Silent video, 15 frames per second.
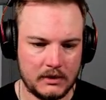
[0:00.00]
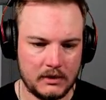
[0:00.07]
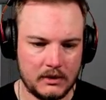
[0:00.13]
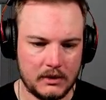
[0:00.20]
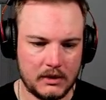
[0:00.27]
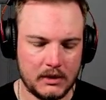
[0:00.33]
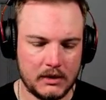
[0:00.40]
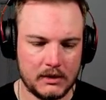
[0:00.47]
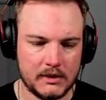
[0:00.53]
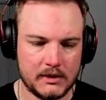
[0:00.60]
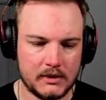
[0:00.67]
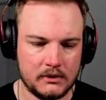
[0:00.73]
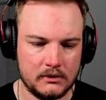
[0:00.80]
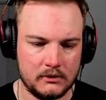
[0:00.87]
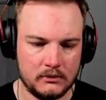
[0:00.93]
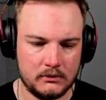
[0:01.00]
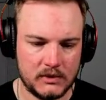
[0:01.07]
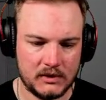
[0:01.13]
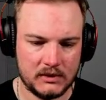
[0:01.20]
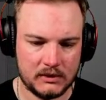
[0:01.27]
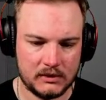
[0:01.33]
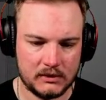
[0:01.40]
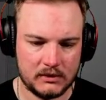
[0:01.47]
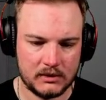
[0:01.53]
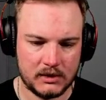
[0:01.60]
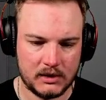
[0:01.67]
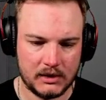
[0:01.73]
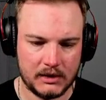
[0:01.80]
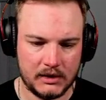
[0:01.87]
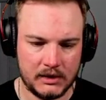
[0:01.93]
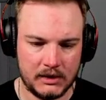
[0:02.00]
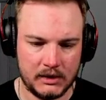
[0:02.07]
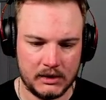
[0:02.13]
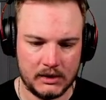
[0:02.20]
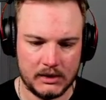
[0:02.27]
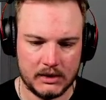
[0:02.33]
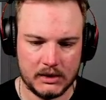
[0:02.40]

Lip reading: I assume I need...